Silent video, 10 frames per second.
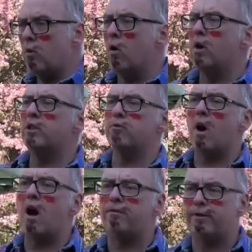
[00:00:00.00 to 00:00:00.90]
war is
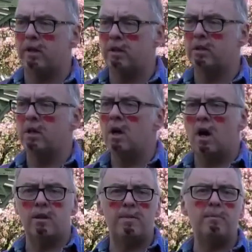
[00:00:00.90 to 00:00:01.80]
rough
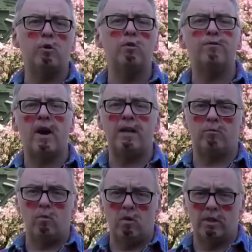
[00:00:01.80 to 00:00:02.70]
on the people who
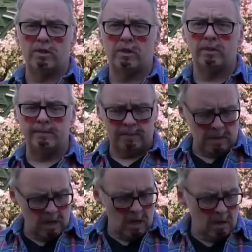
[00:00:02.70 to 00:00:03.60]
fight wars.
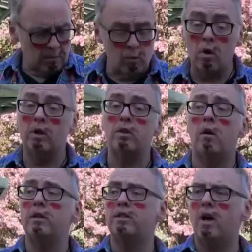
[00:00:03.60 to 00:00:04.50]
But war is
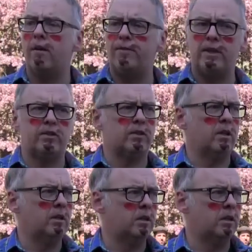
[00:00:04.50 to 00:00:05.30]
always toughest